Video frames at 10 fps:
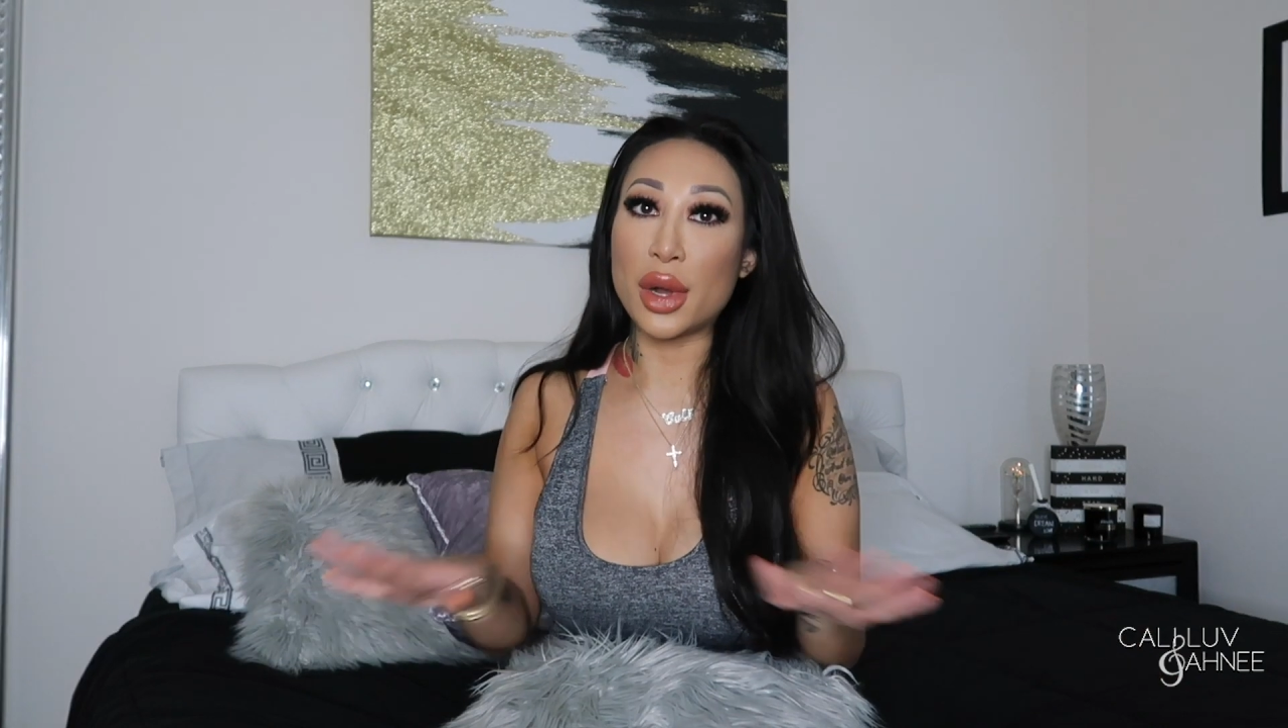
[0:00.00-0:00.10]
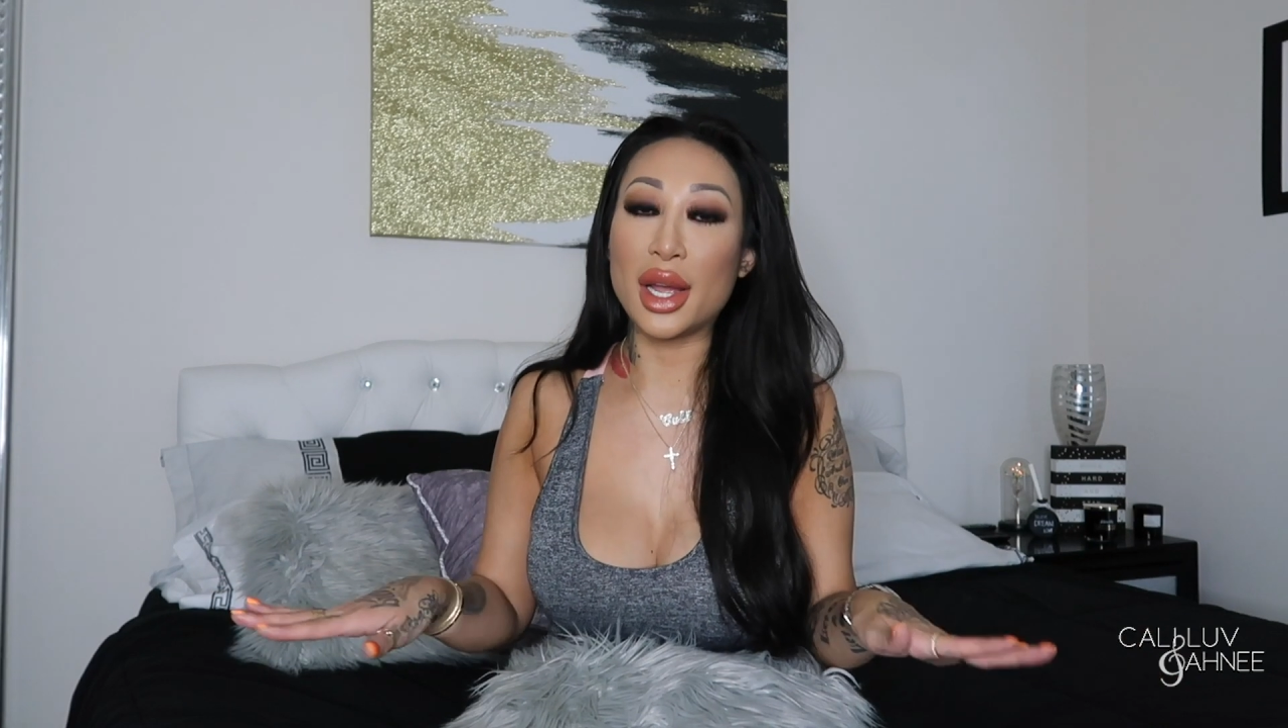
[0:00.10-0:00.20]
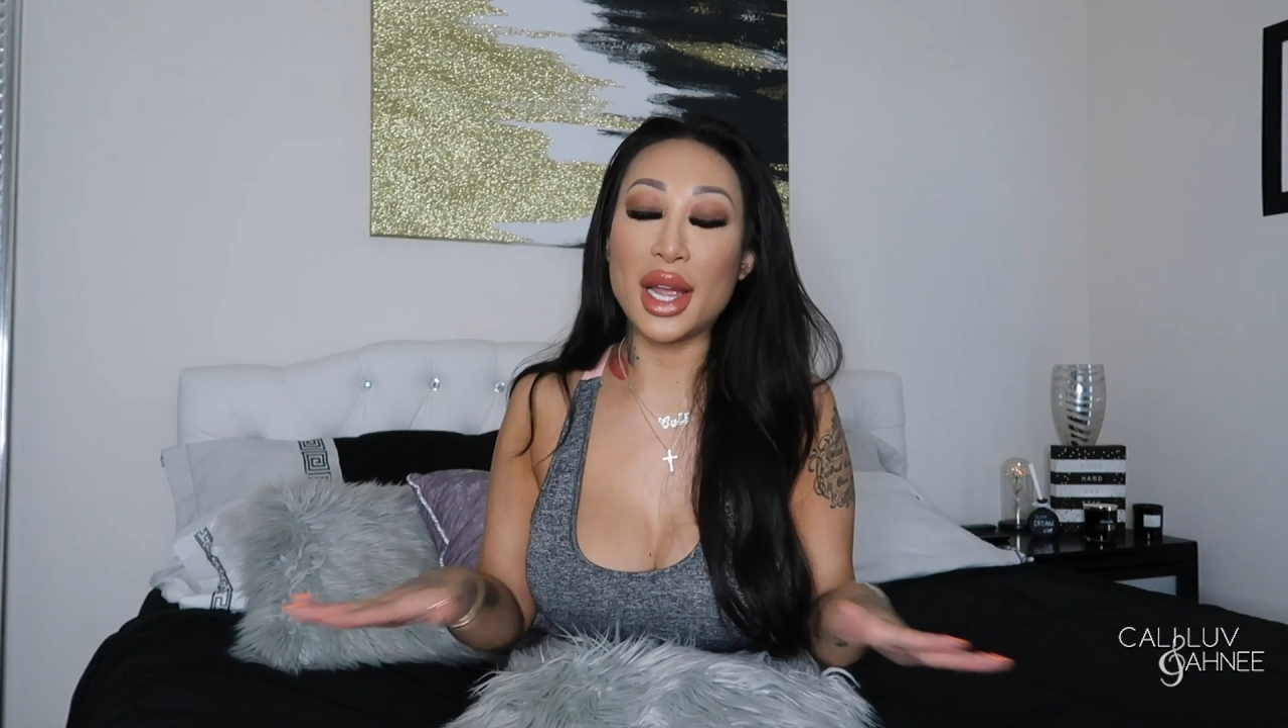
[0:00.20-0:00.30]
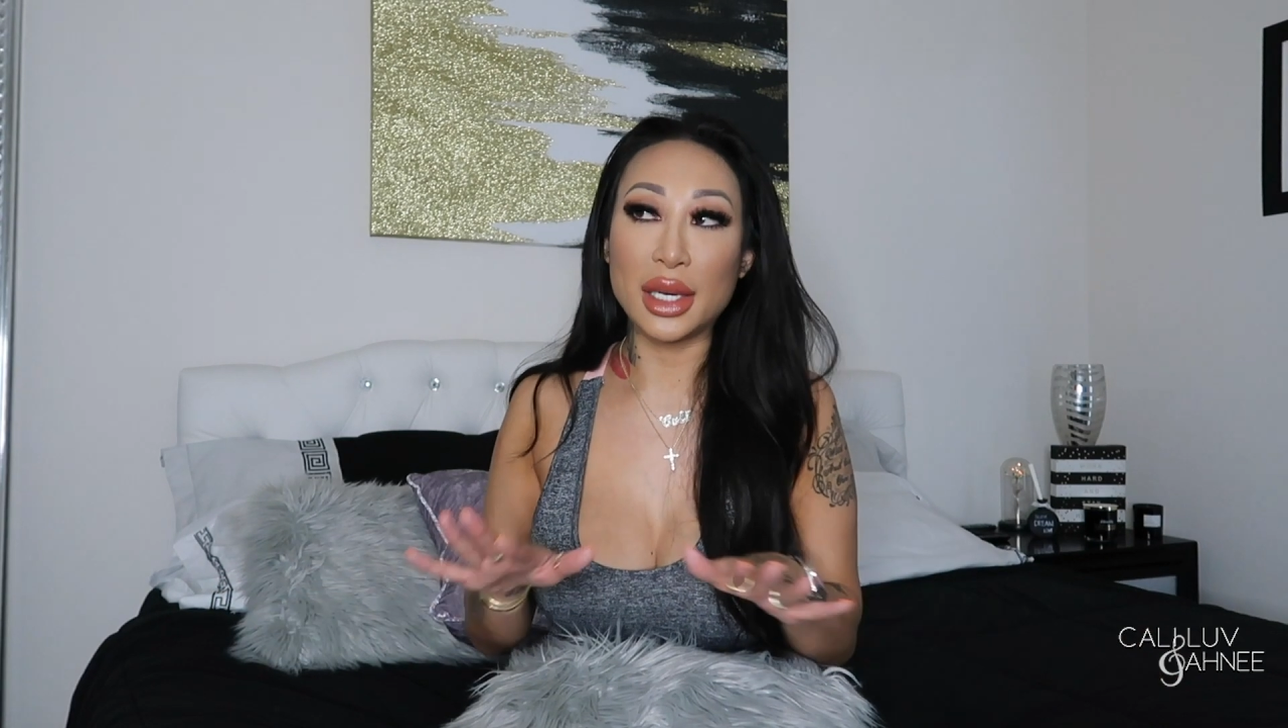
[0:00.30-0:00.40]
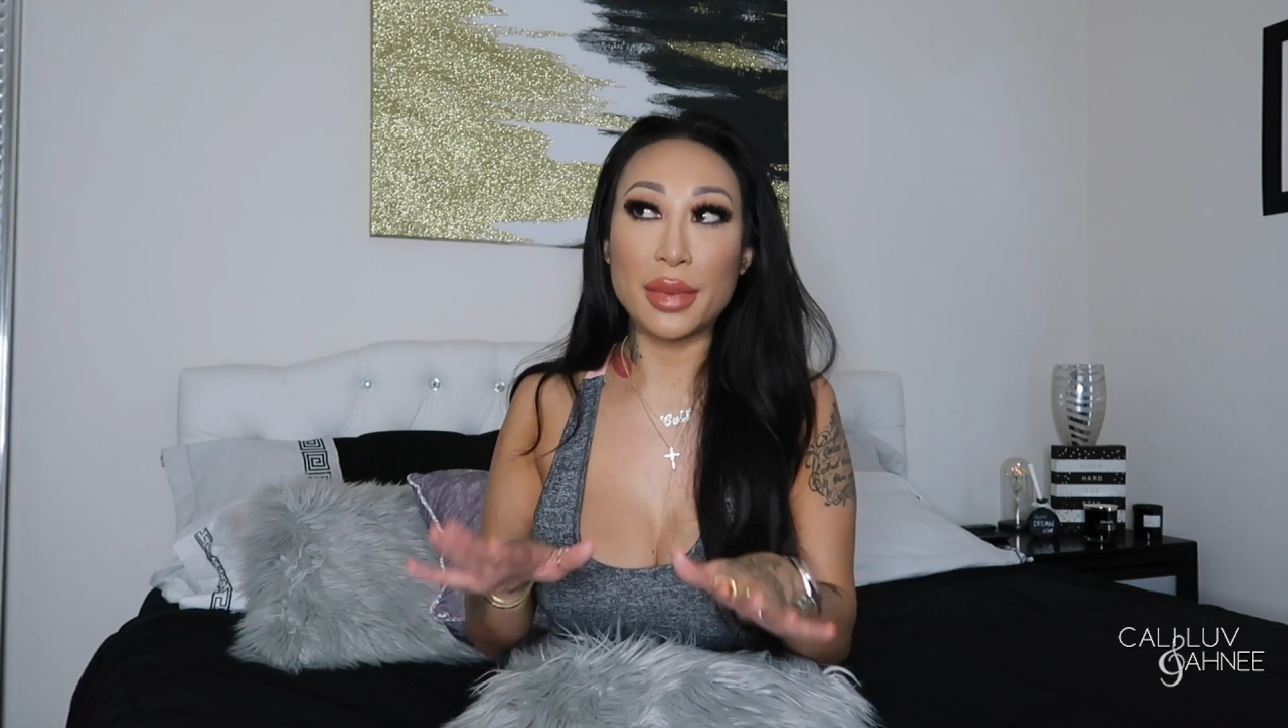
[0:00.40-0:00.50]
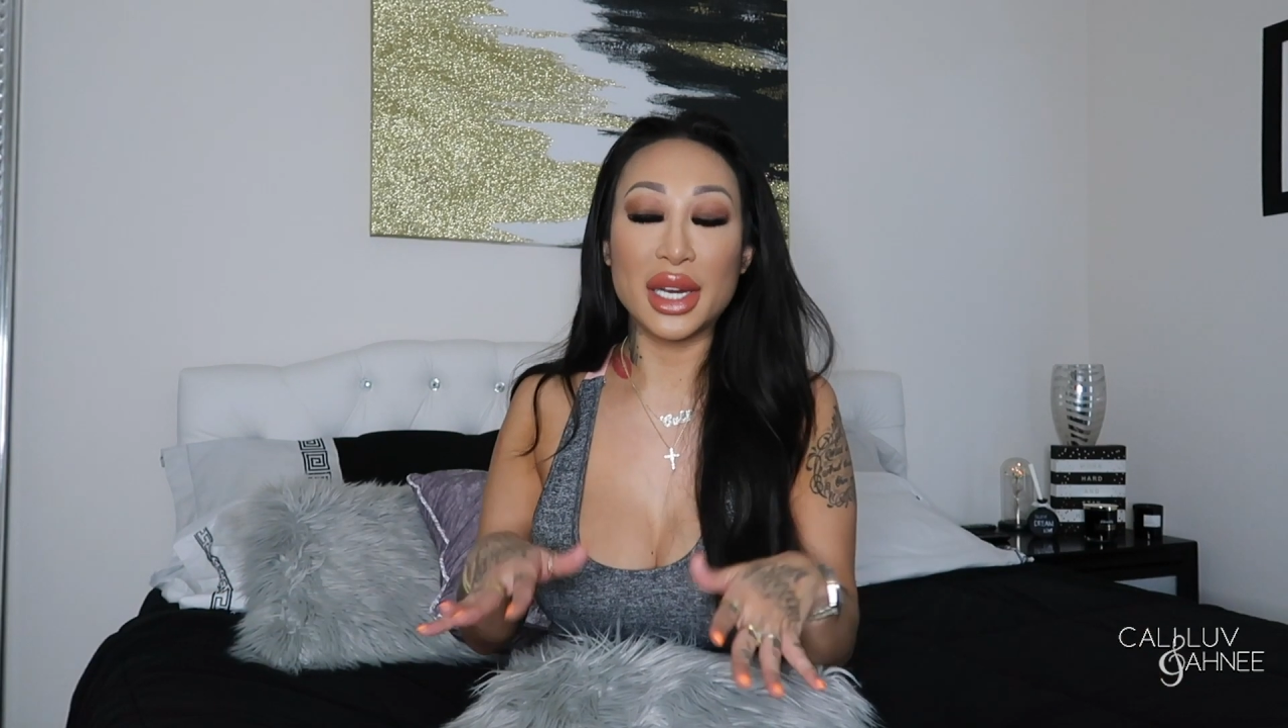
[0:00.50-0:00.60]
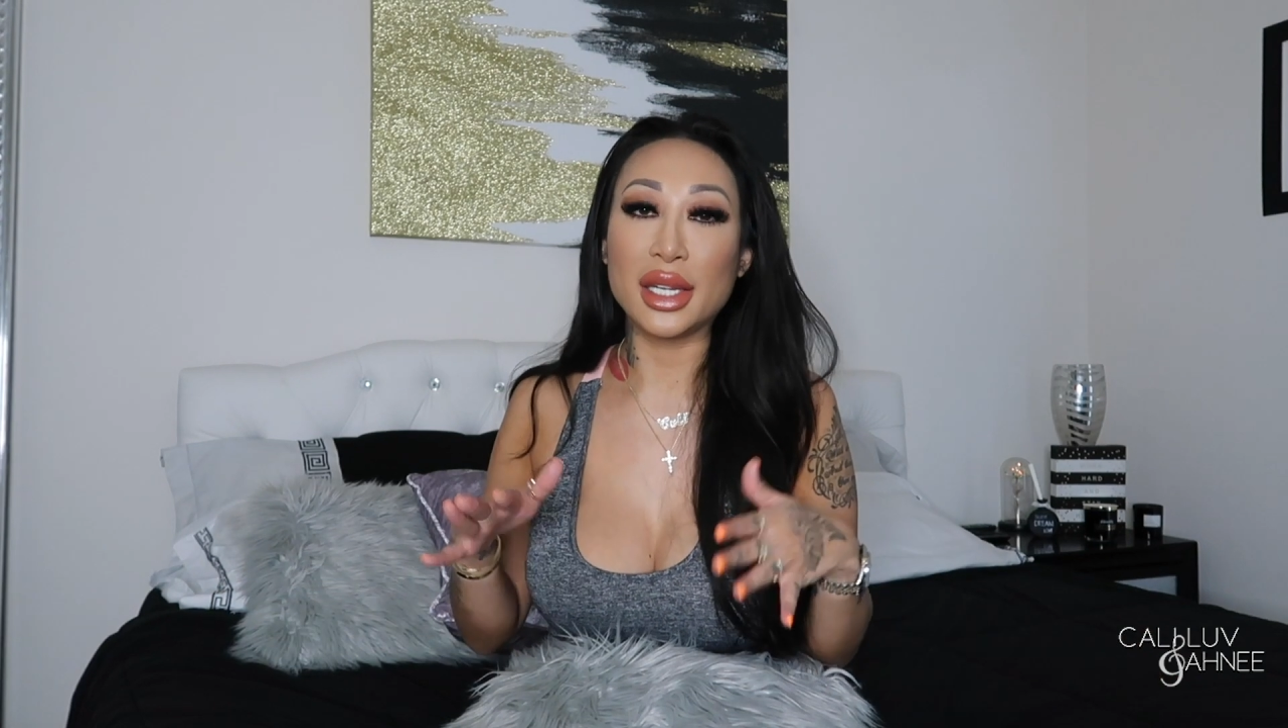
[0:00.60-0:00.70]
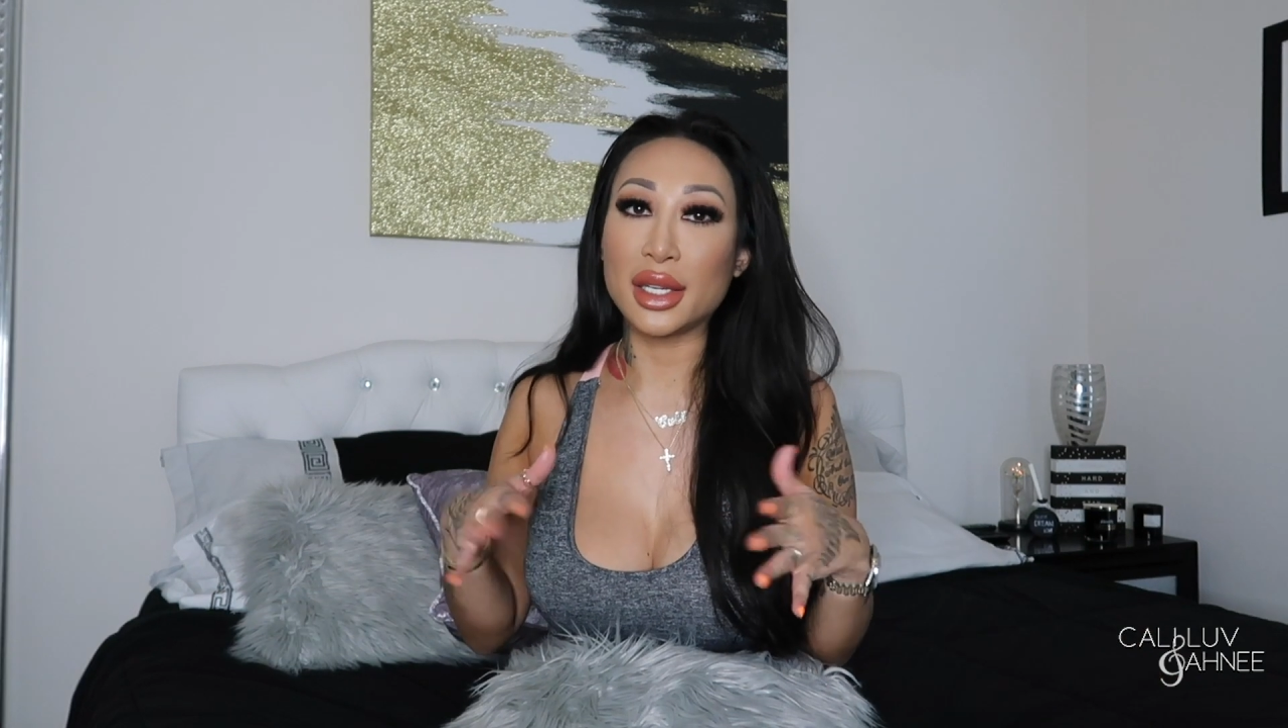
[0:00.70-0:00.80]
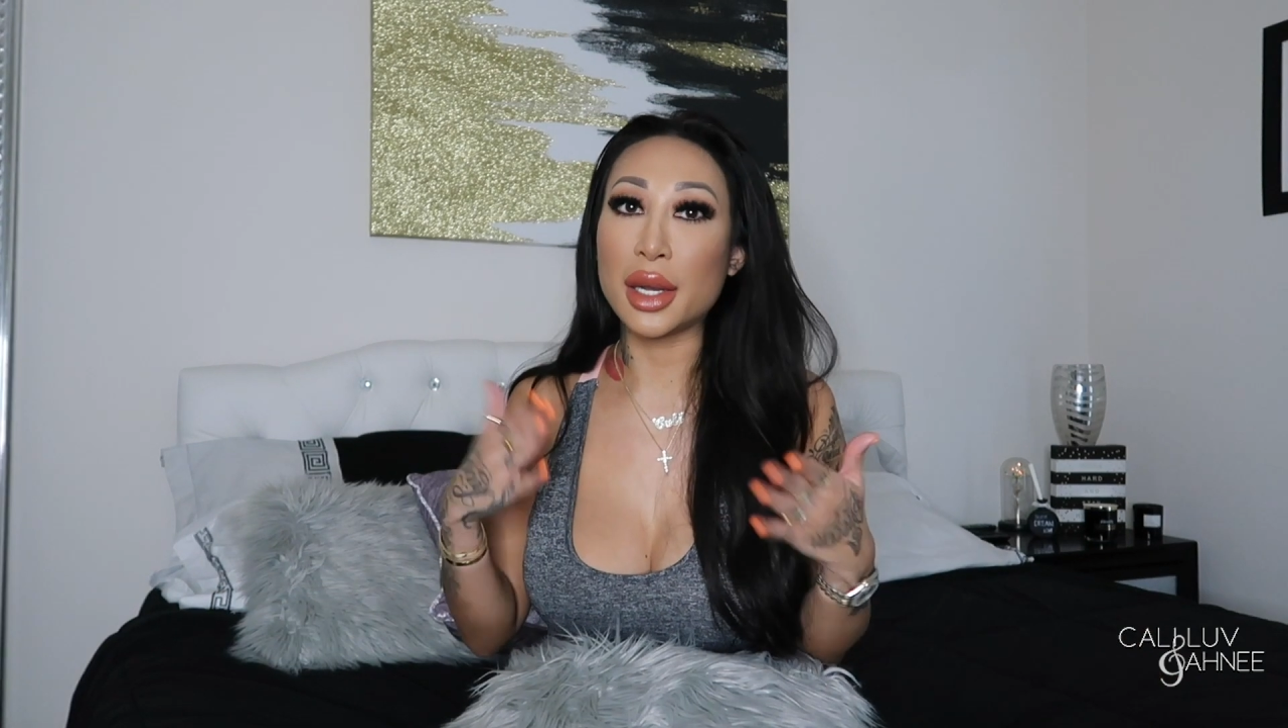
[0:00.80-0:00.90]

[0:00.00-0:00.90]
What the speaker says: want anybody